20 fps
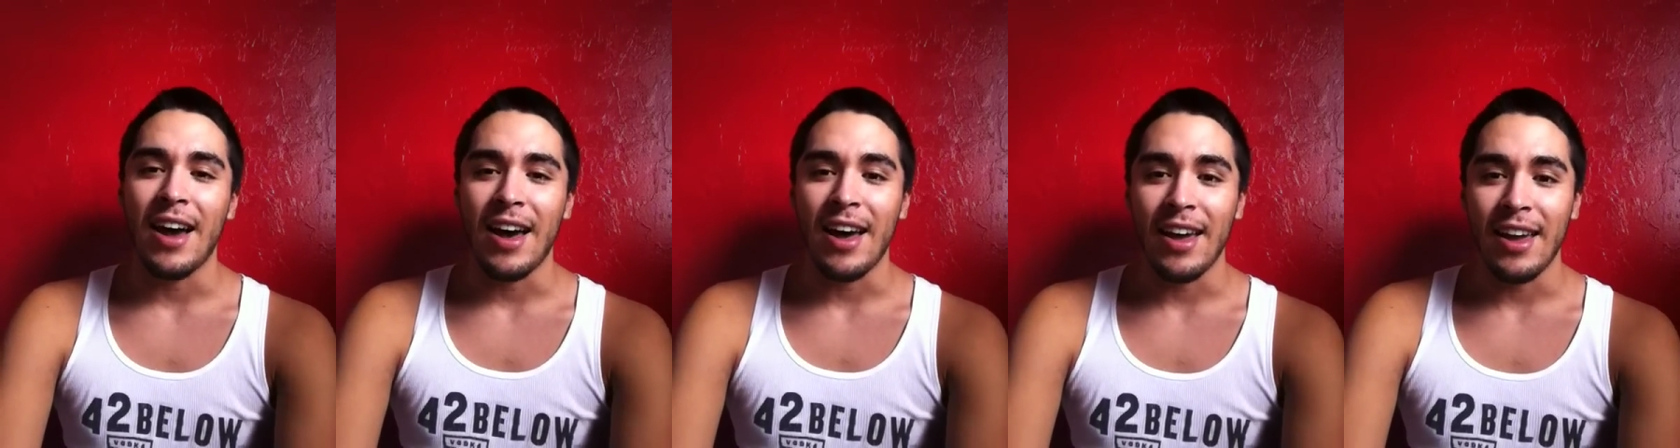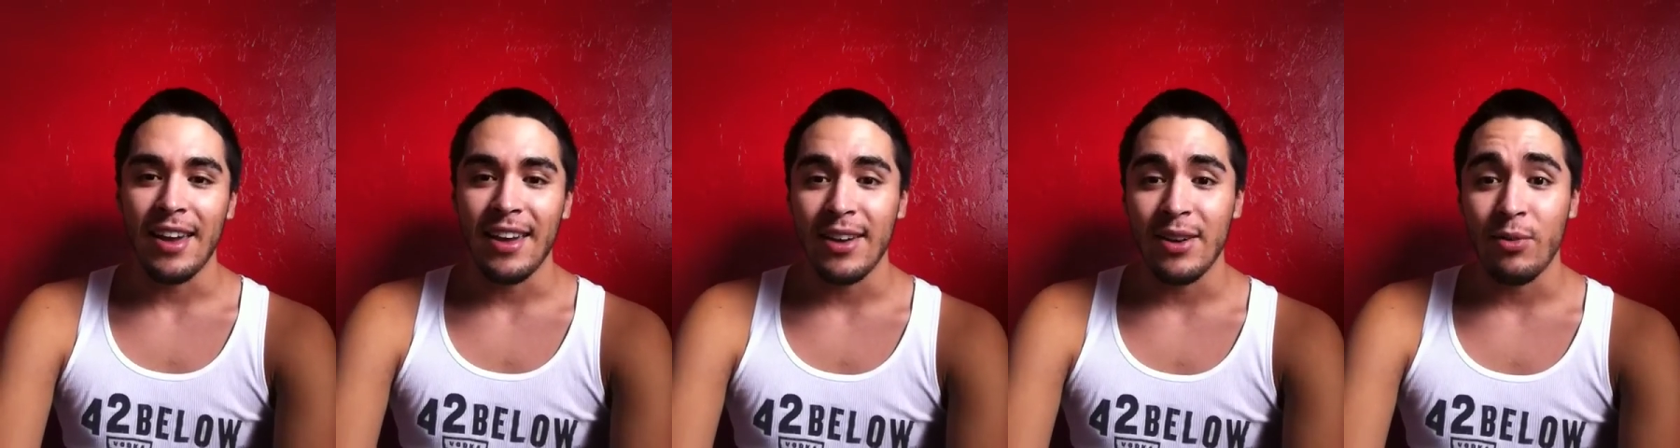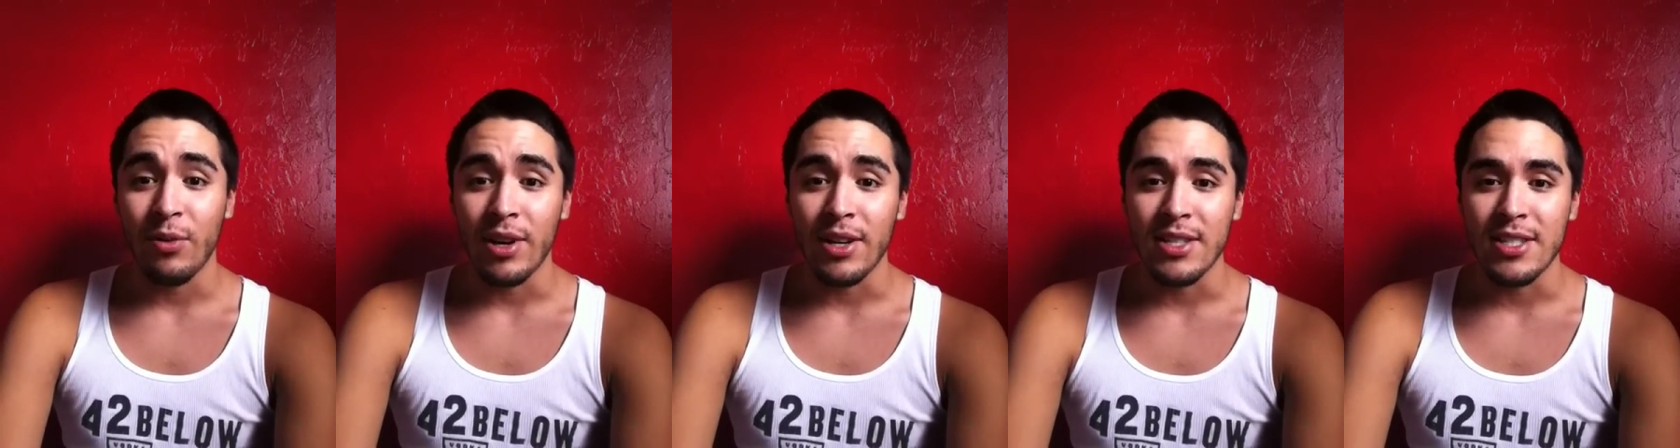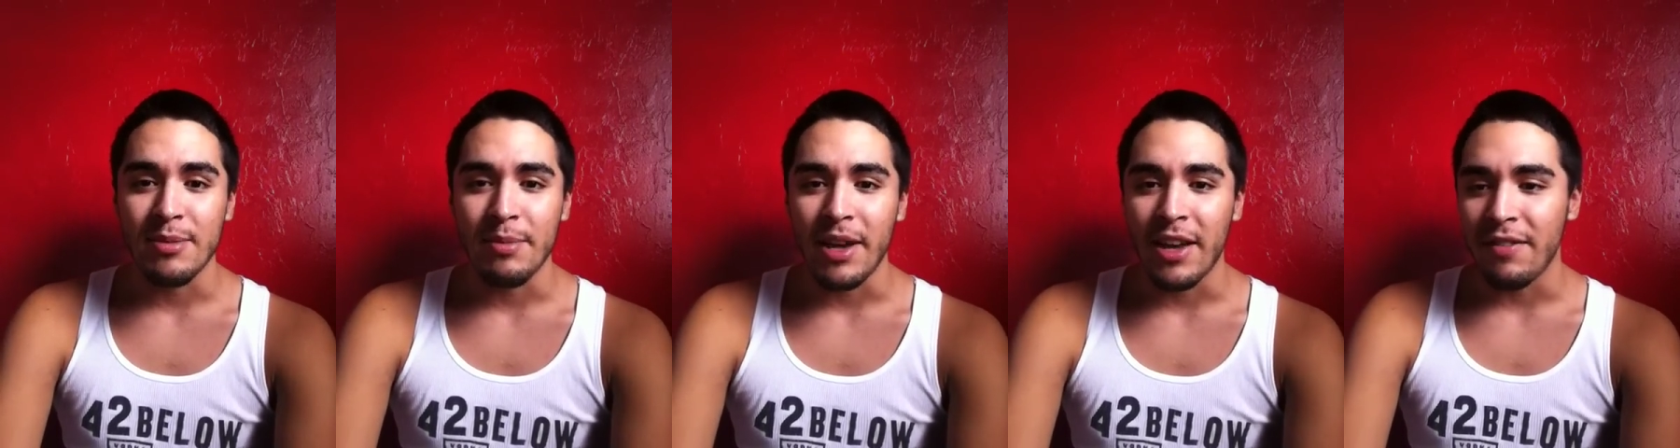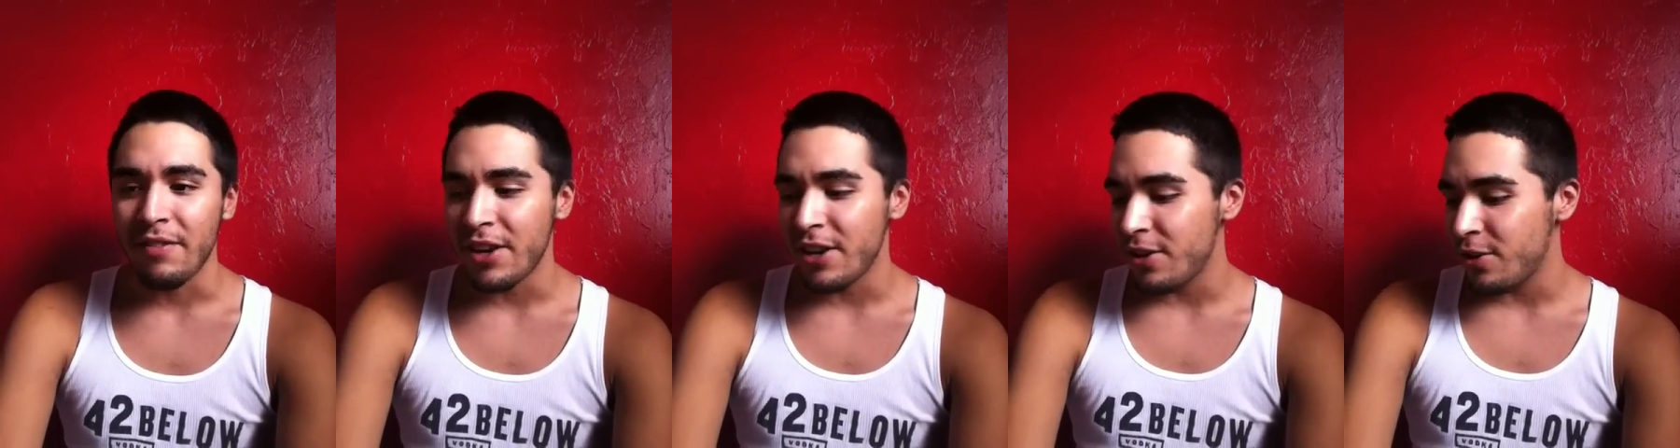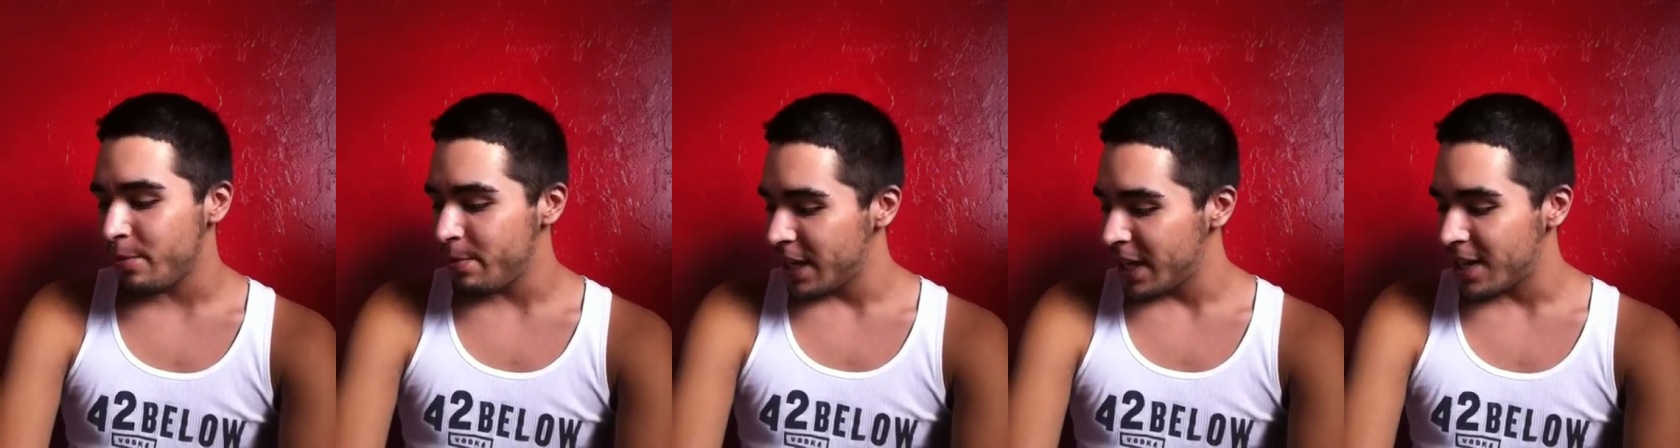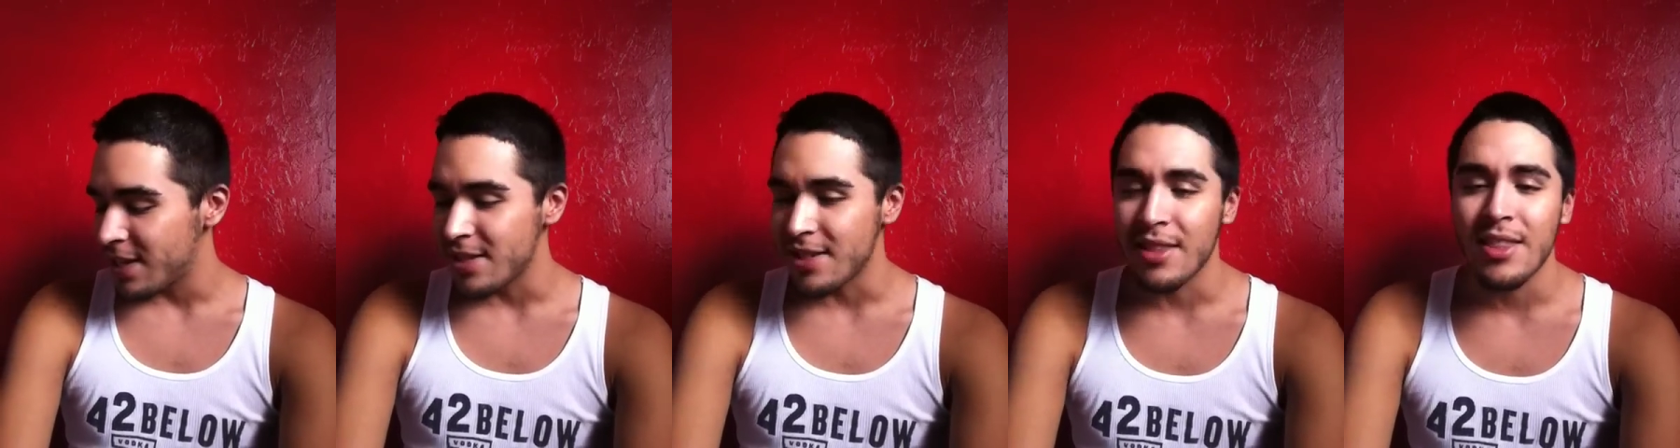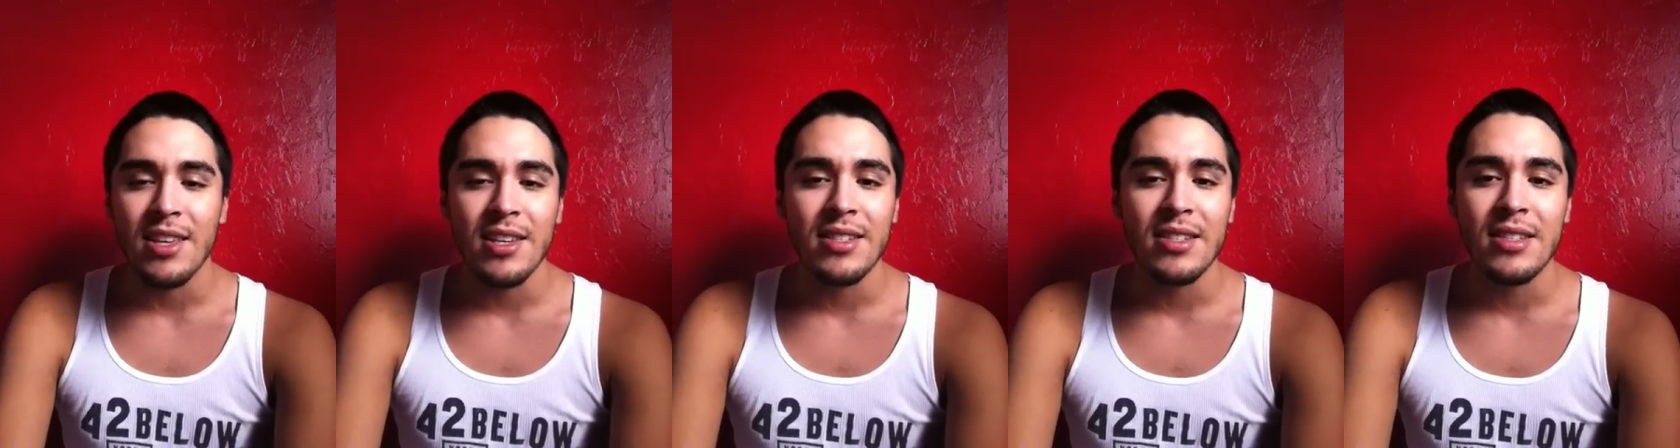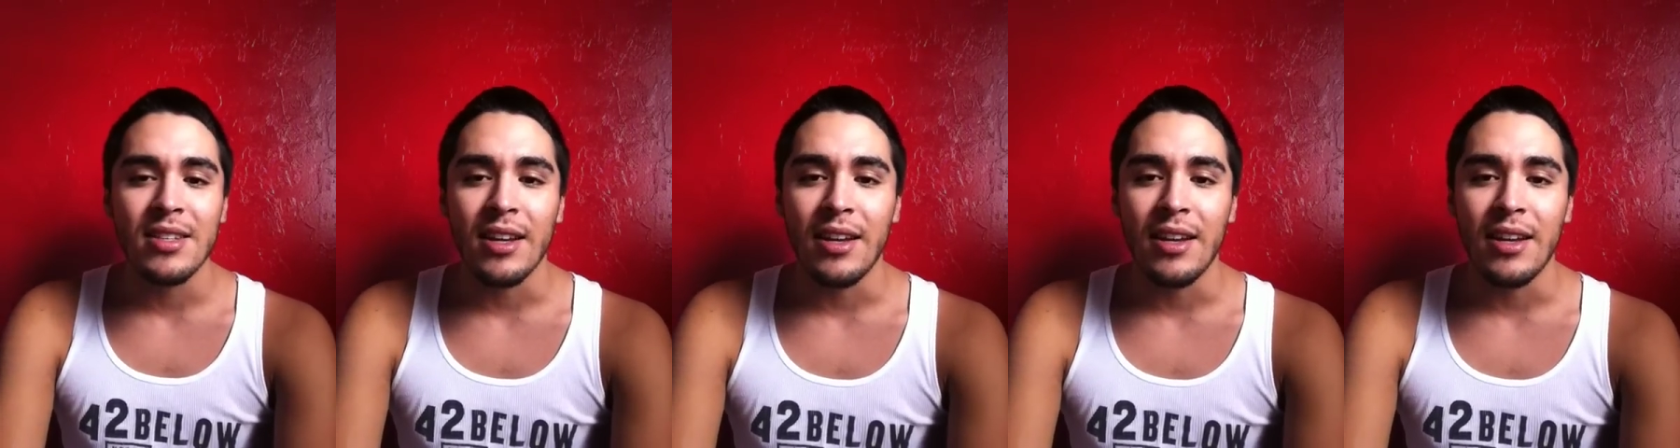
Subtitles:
I wanted to make a video because this